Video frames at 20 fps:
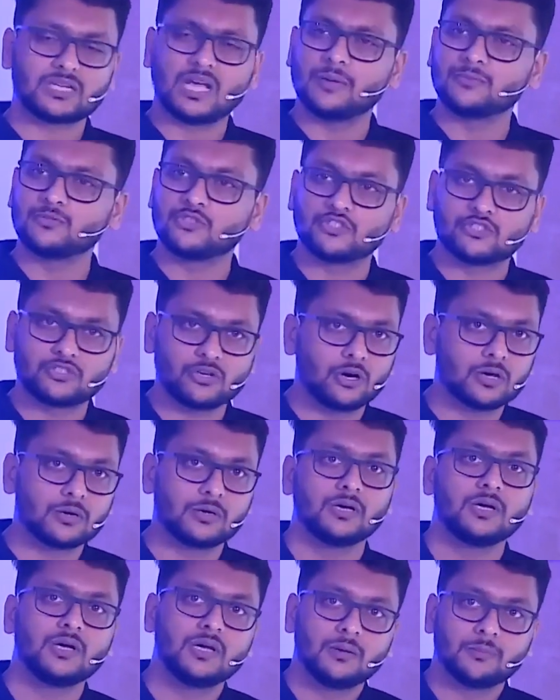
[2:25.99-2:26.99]
I'm
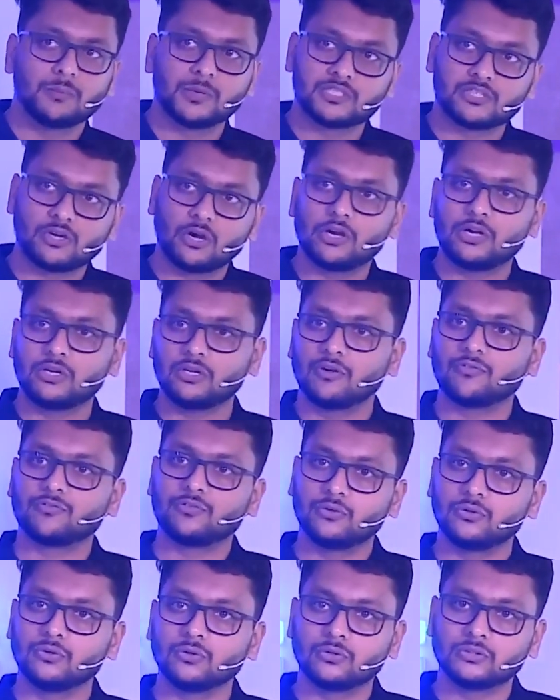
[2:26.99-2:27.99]
sure majority of
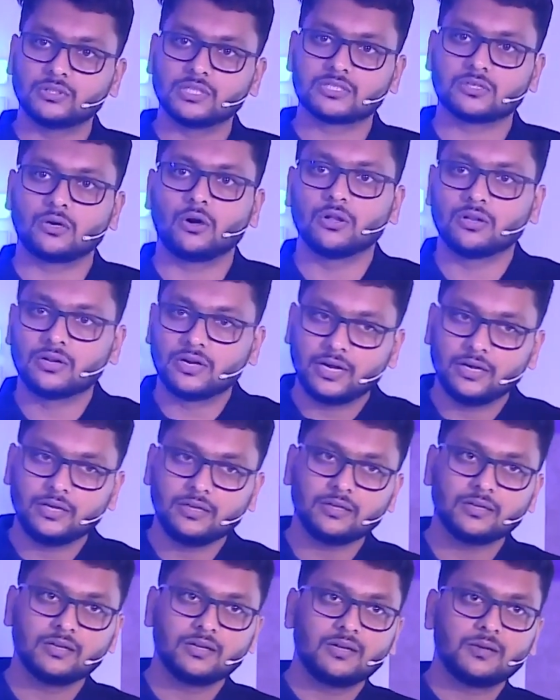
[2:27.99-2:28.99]
you know this
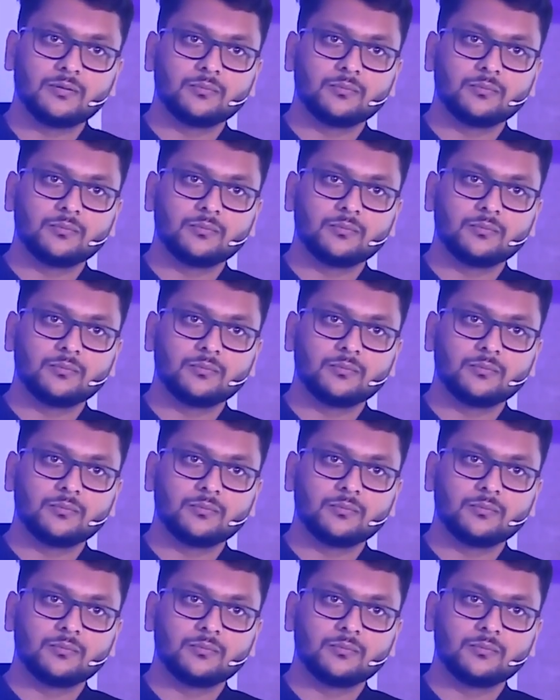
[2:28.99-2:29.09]
already,